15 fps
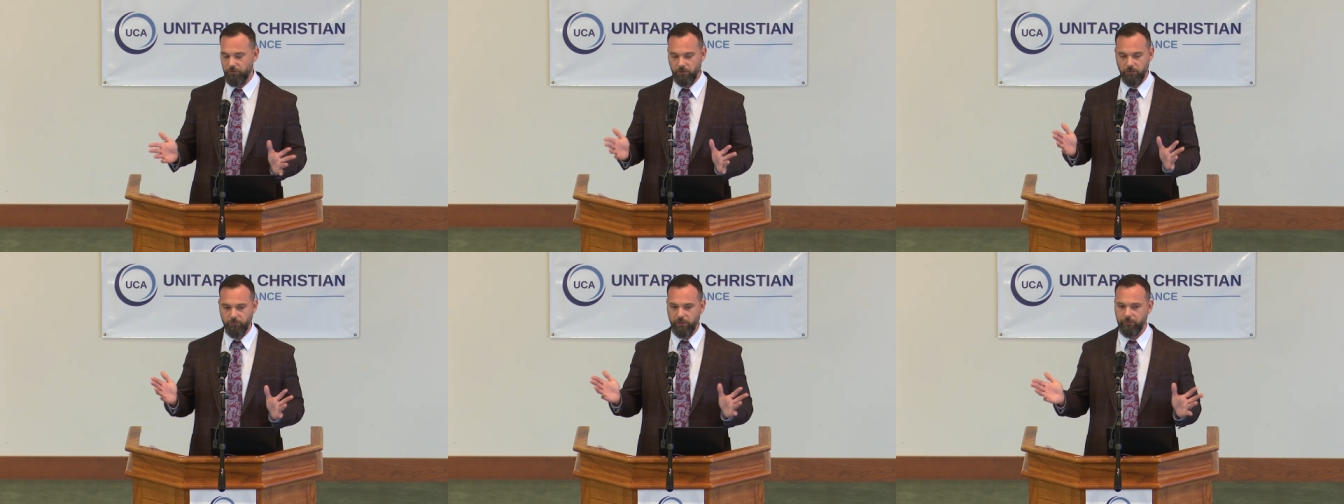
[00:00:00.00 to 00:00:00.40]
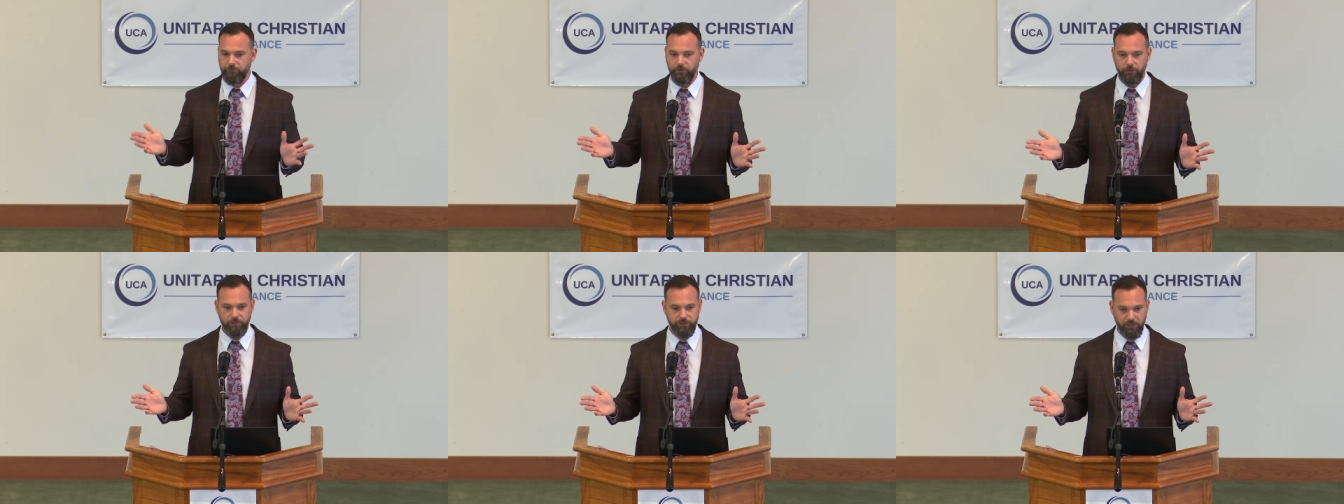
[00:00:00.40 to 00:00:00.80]
You can read it
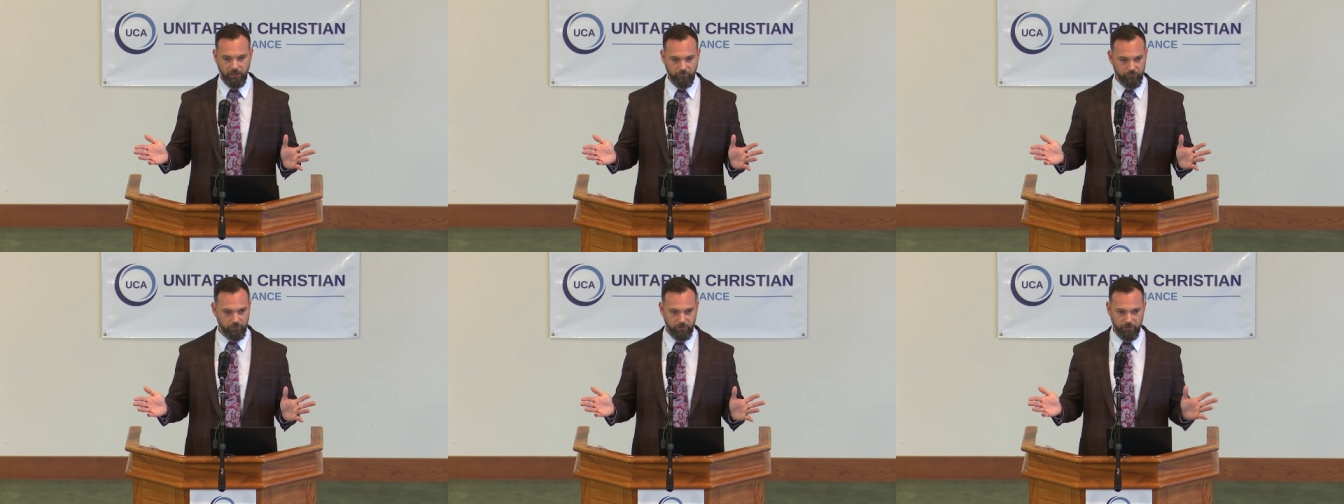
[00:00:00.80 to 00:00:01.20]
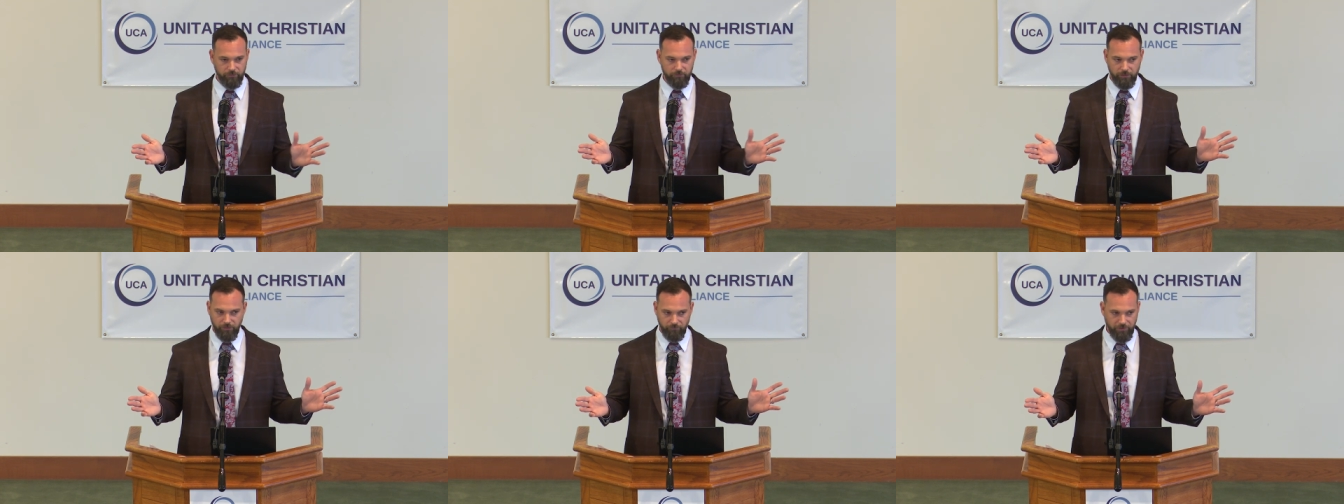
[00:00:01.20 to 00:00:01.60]
for yourself, you
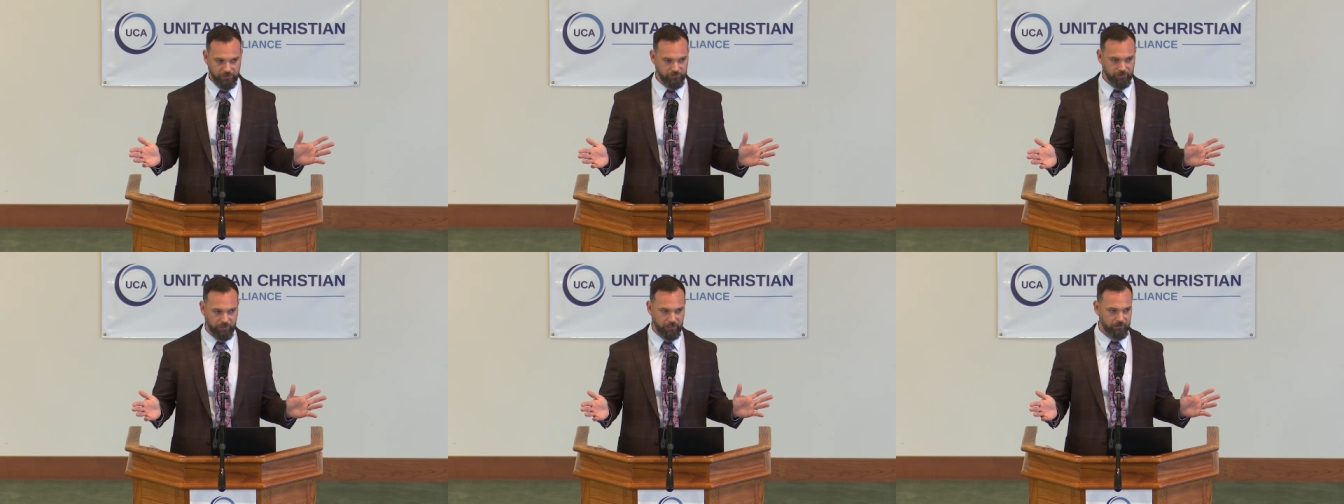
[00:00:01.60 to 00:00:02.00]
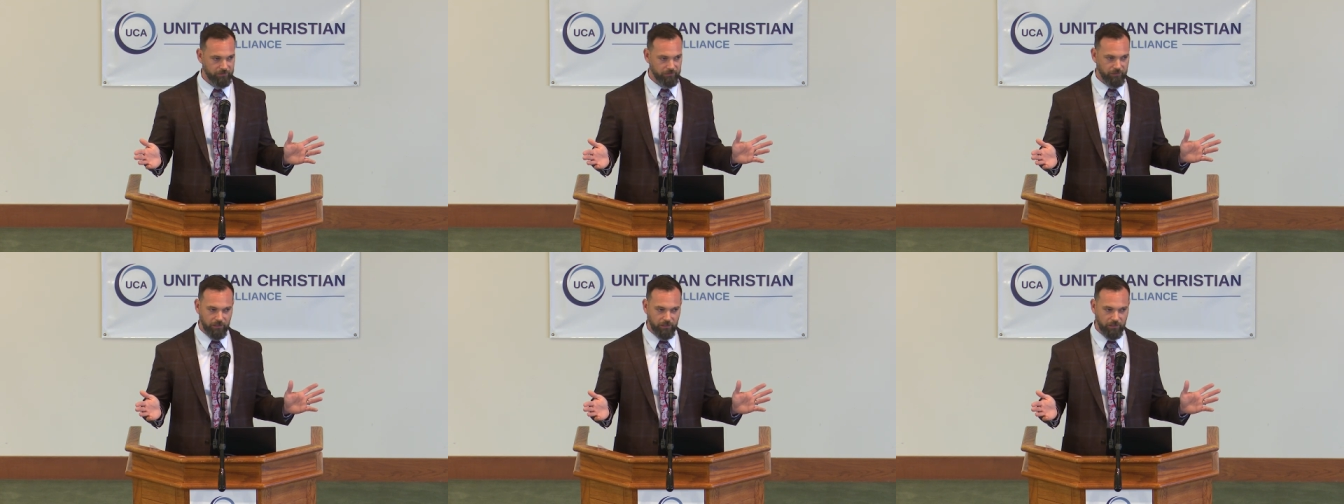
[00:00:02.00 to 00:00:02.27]
can investigate